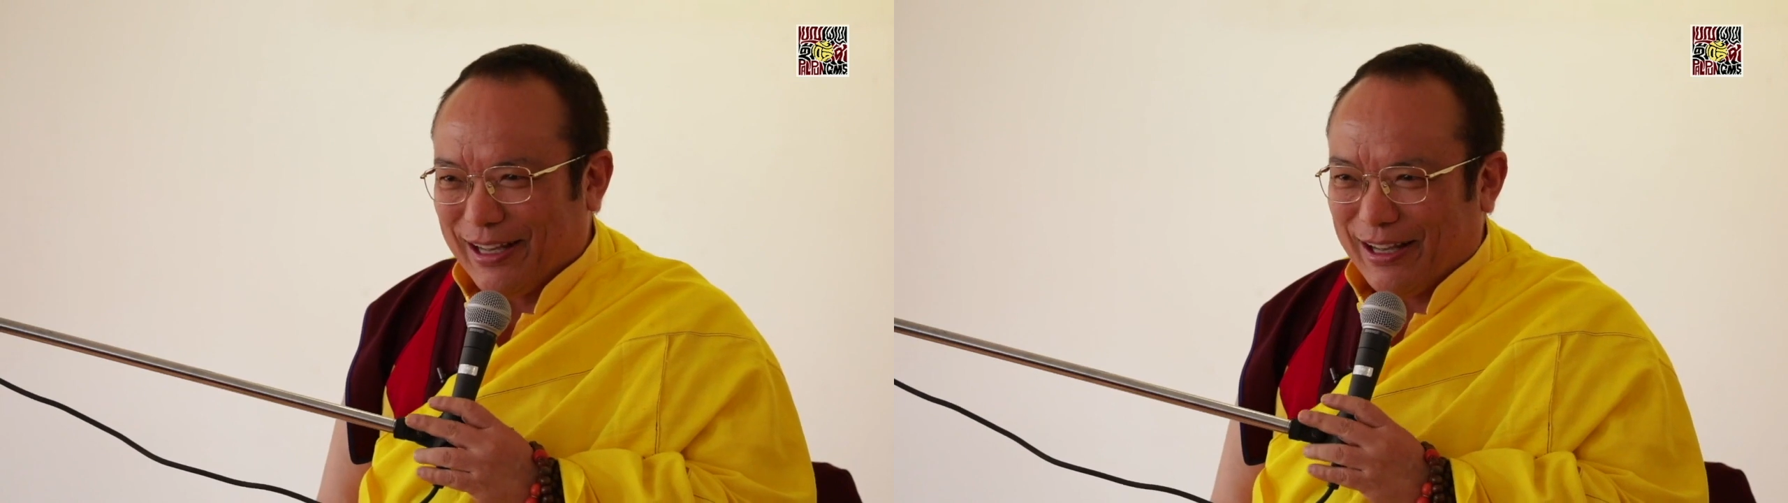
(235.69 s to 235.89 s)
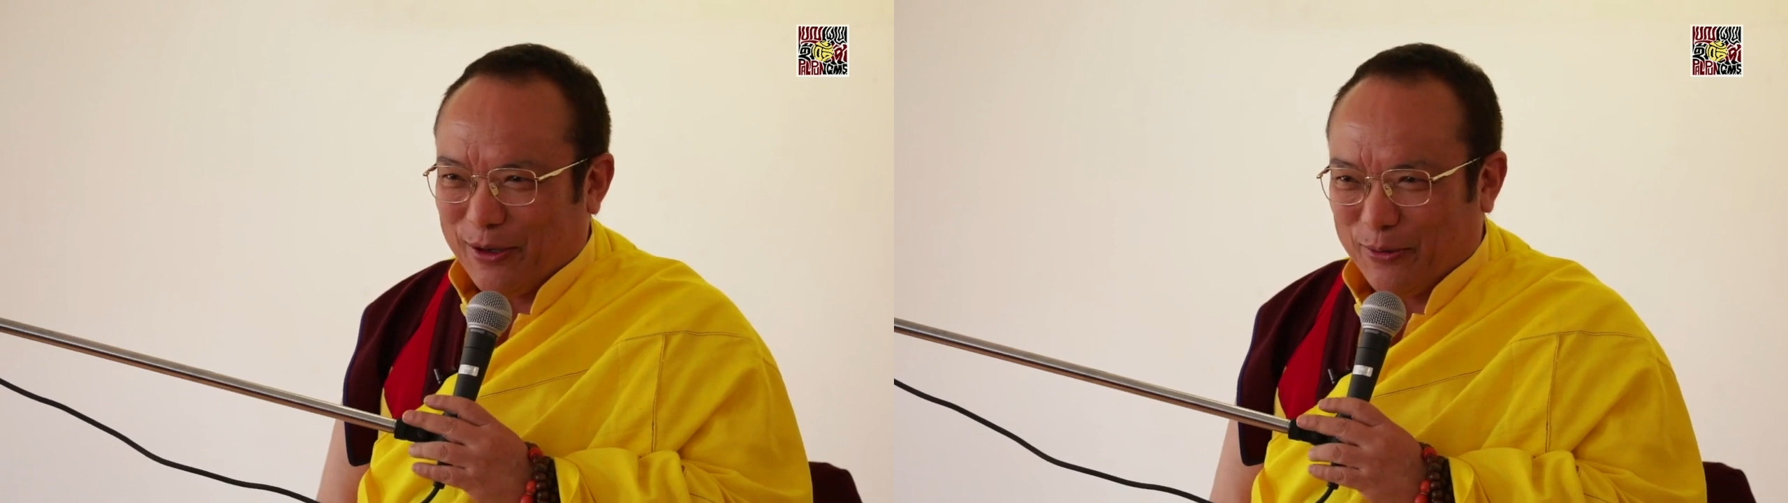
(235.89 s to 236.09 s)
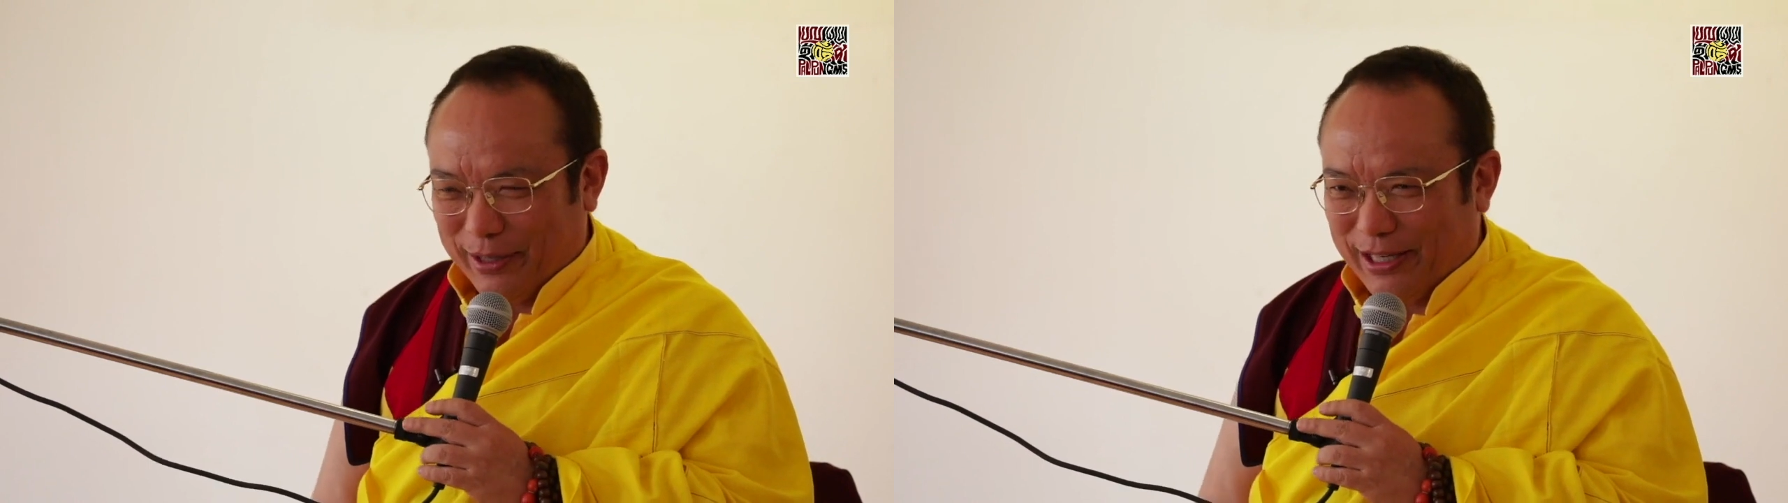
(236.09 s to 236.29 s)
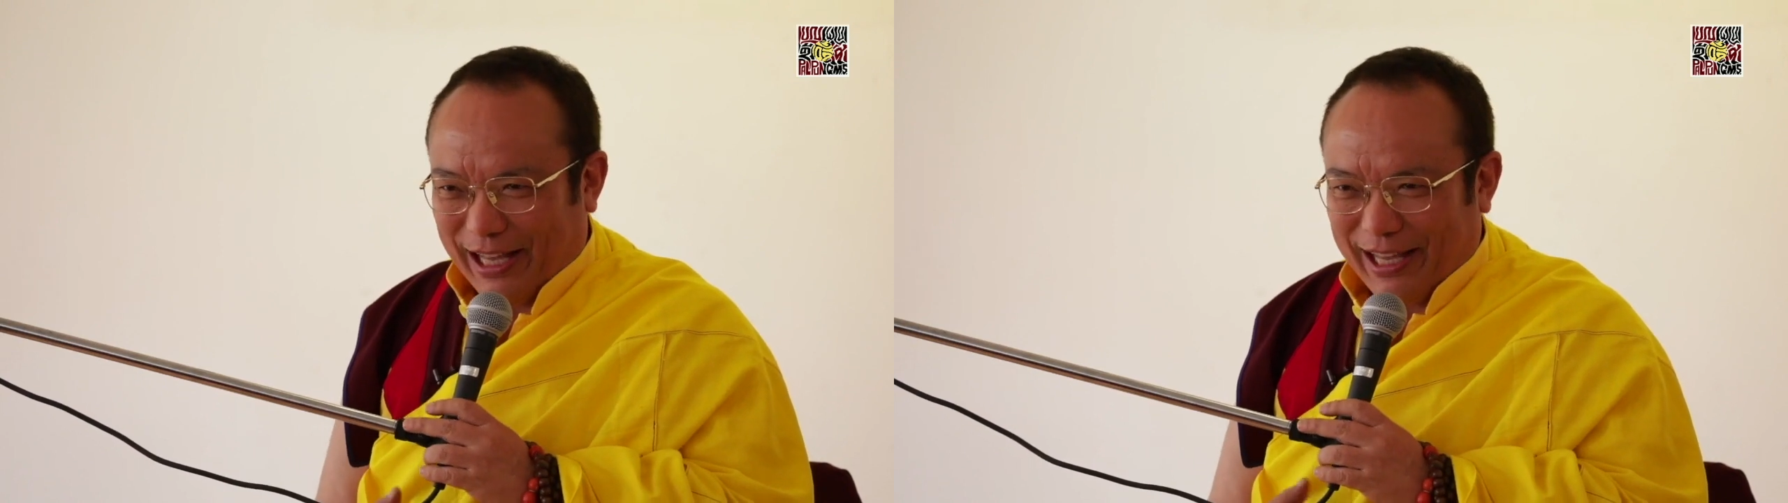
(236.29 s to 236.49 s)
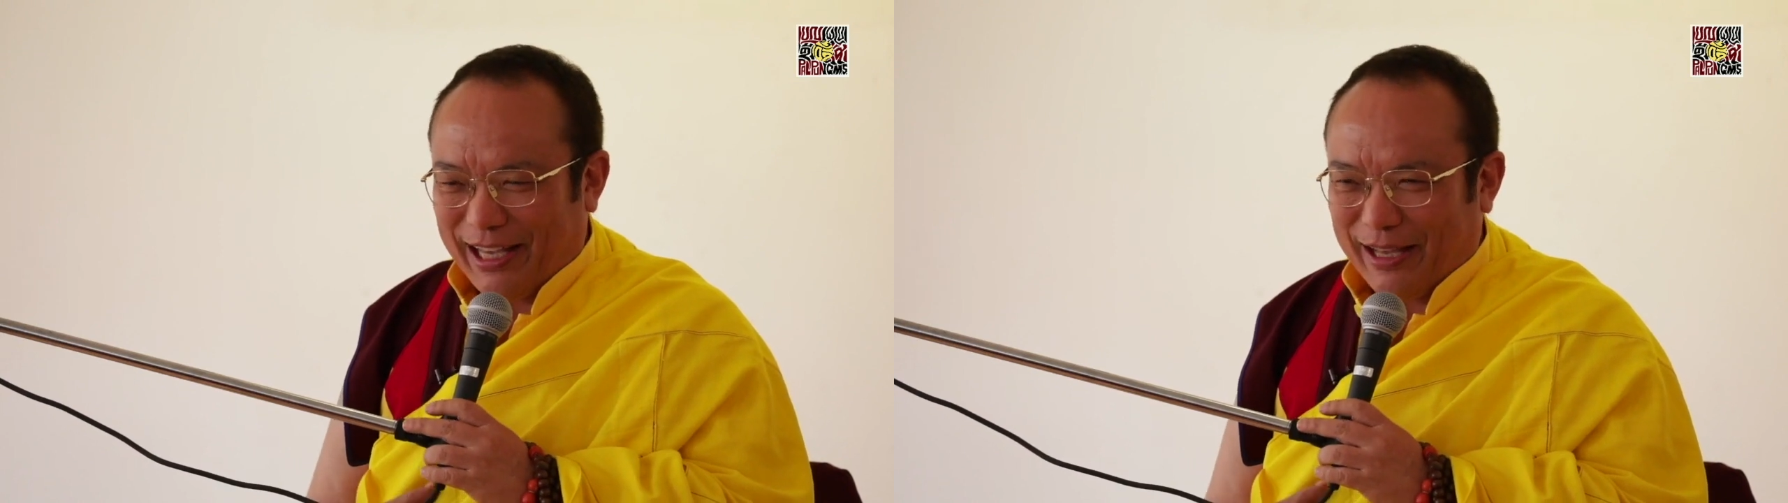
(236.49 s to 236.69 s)
when
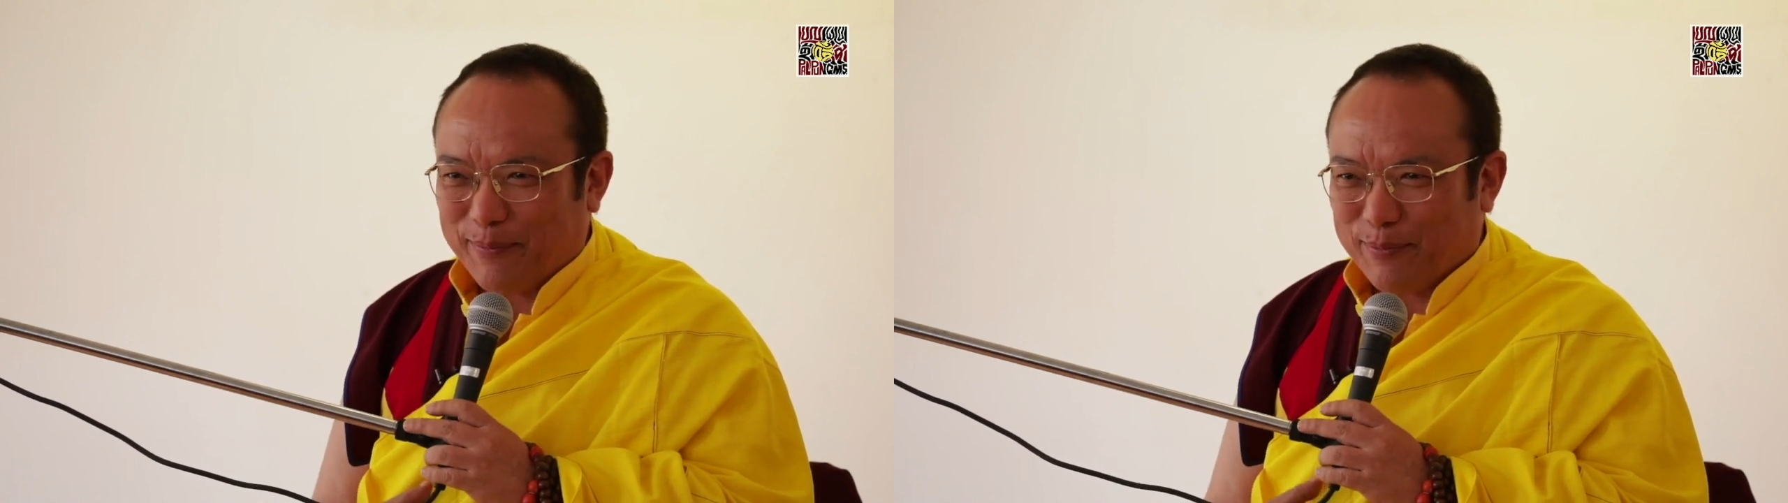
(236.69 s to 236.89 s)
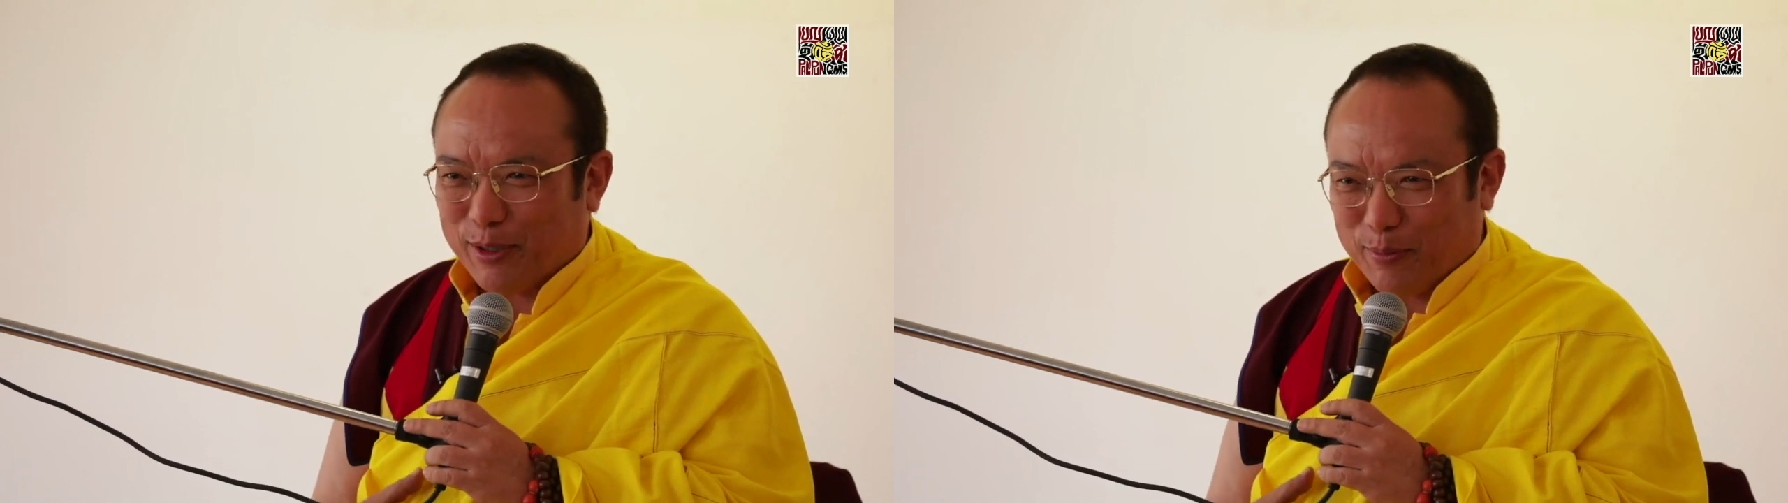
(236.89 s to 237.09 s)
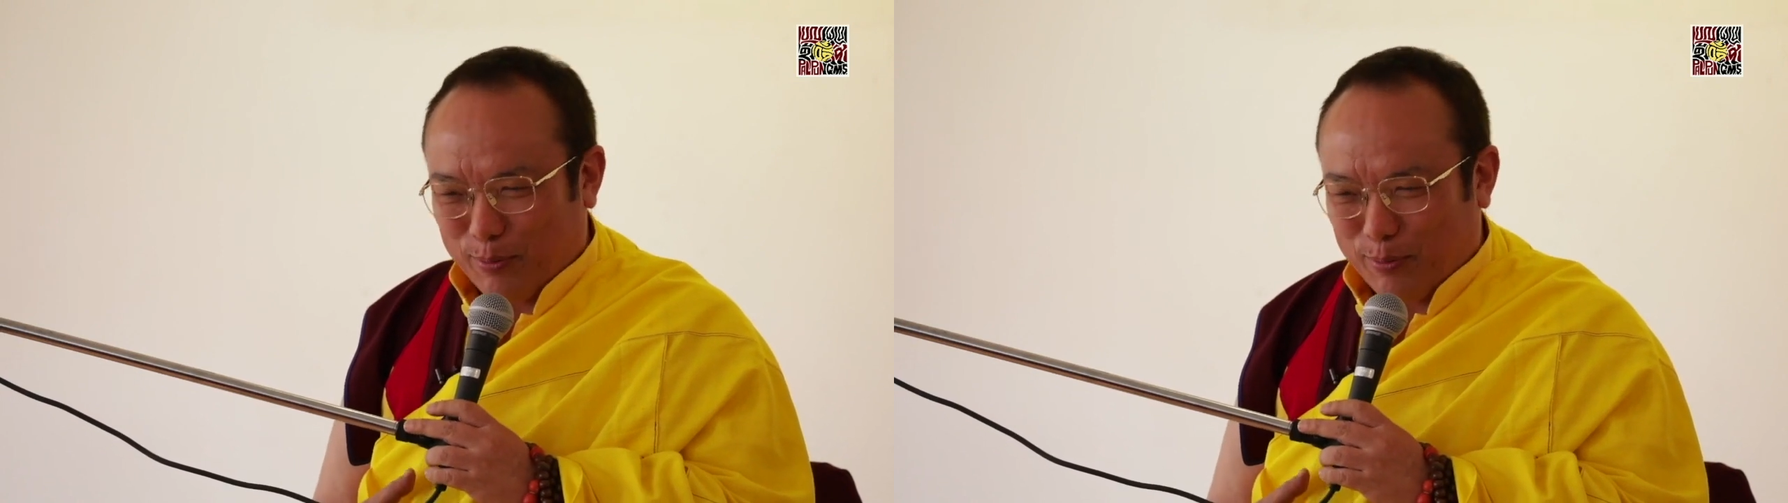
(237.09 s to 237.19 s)
I am the